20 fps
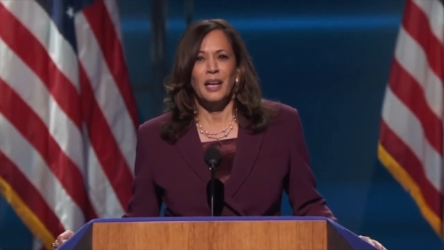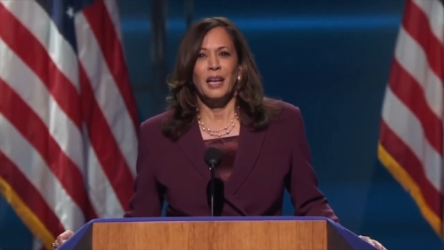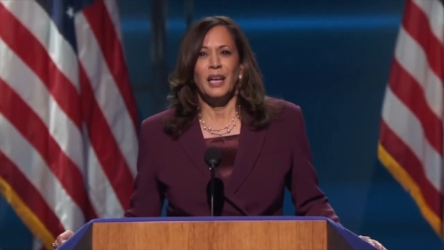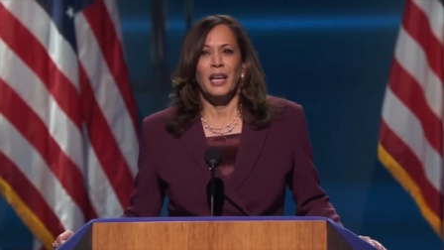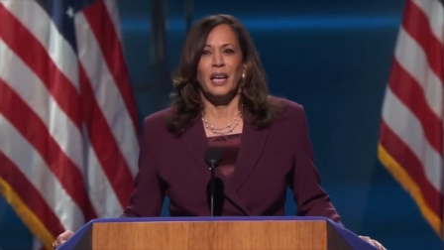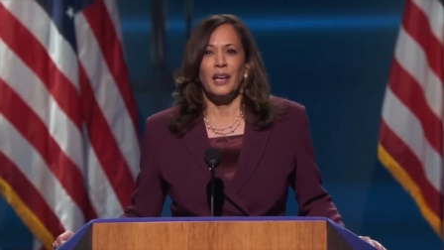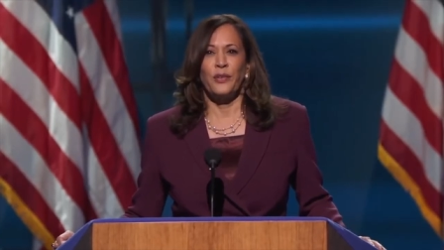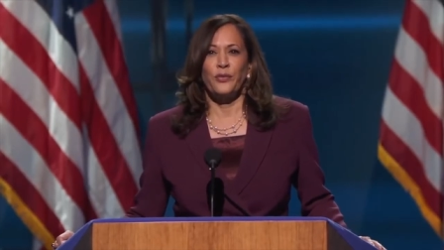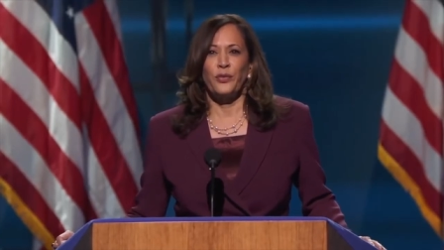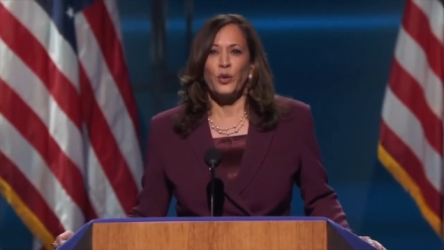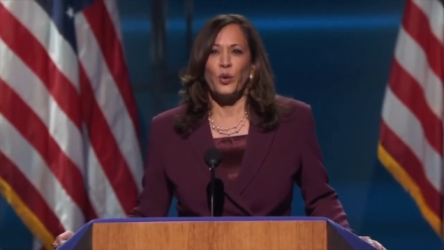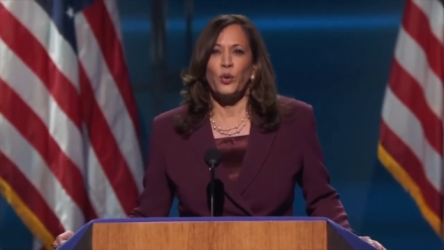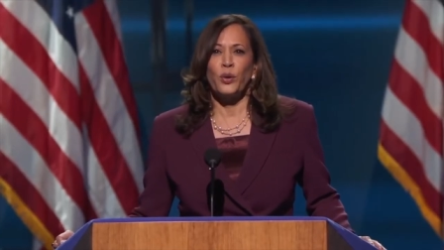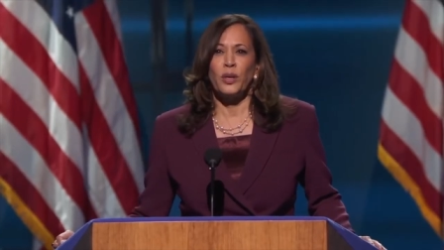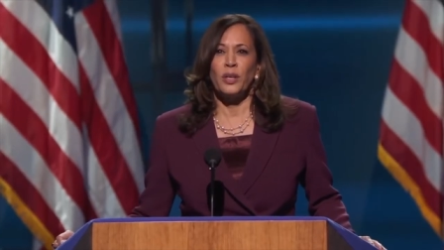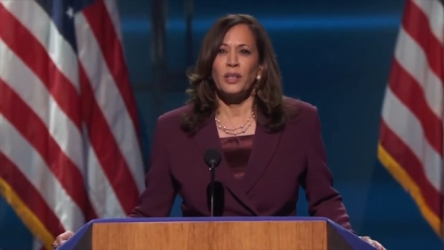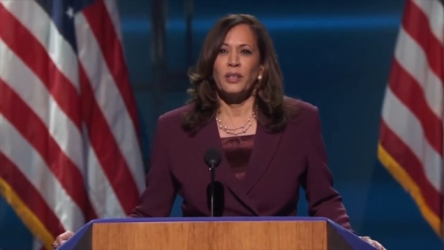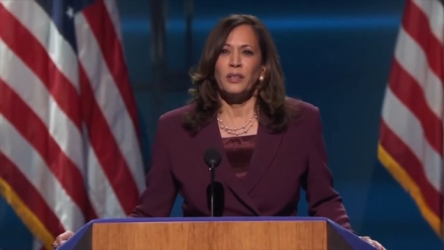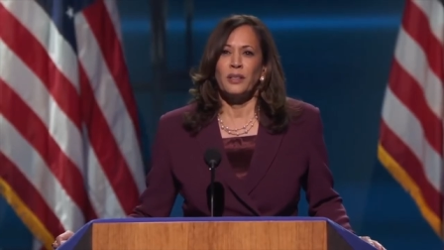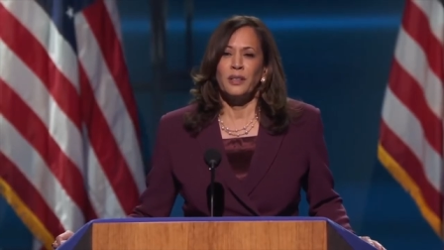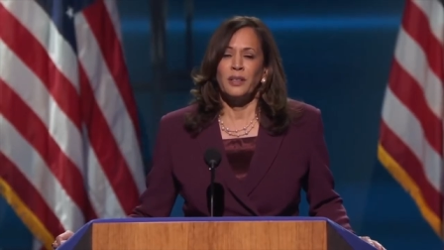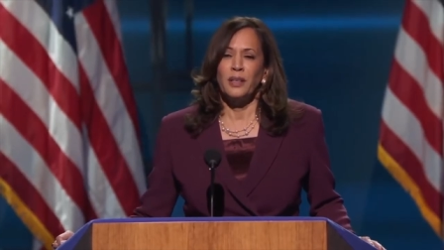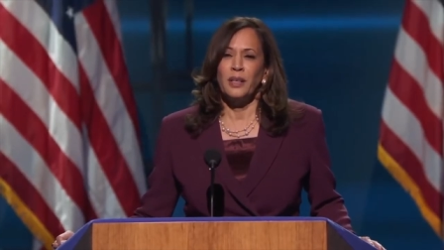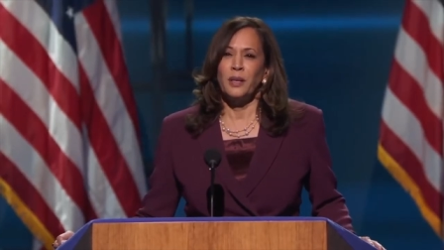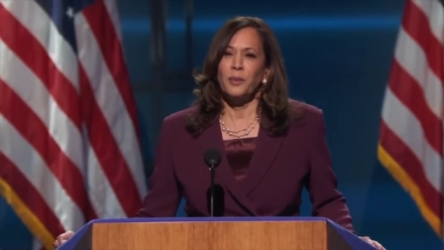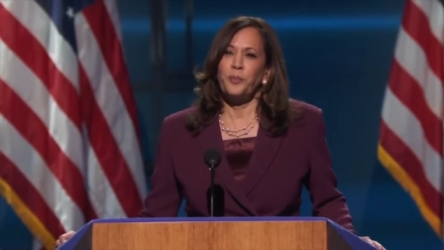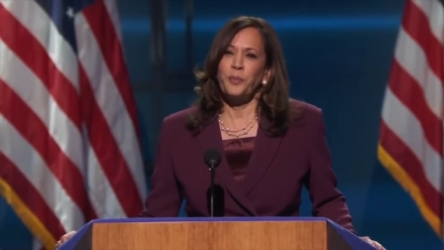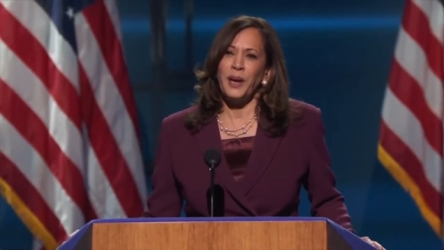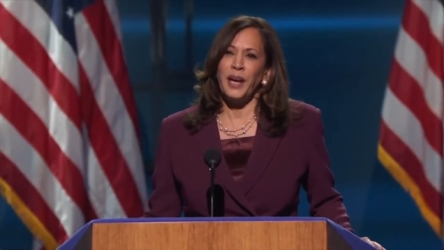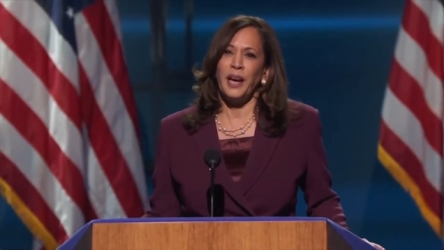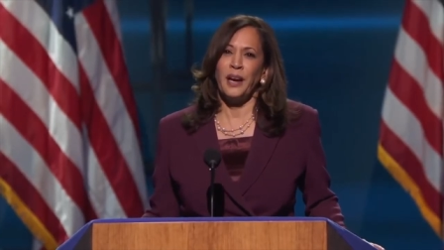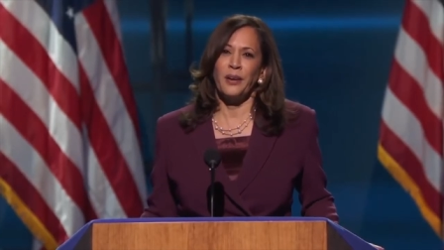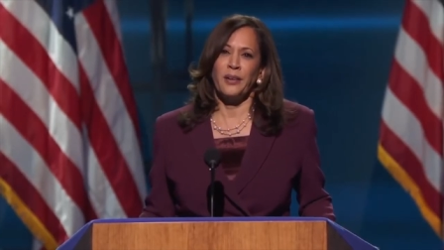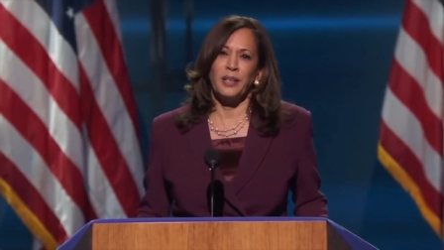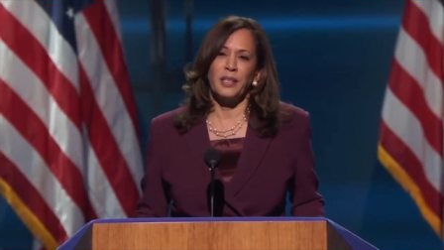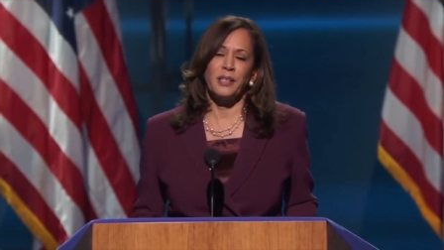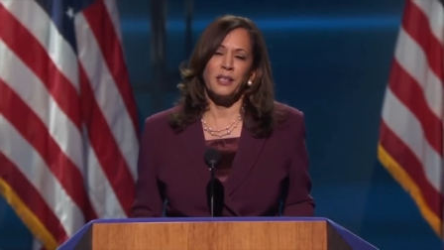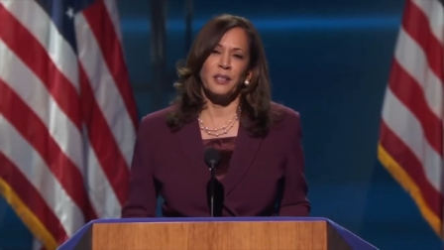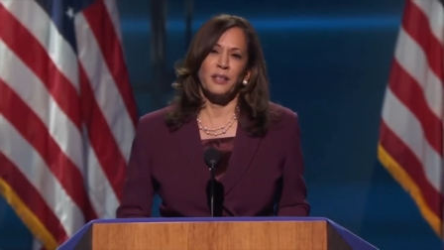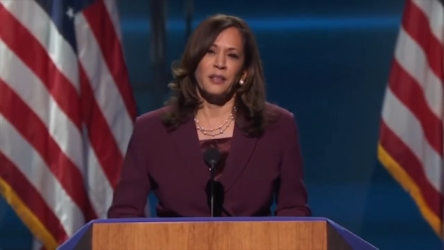If you're a
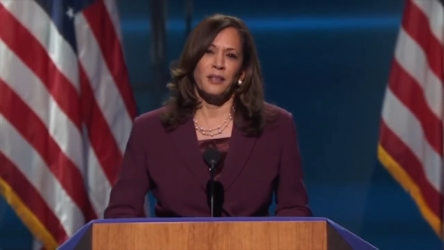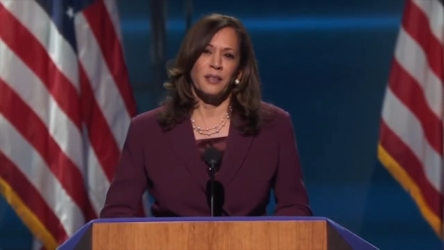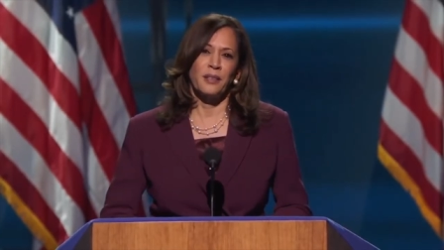parent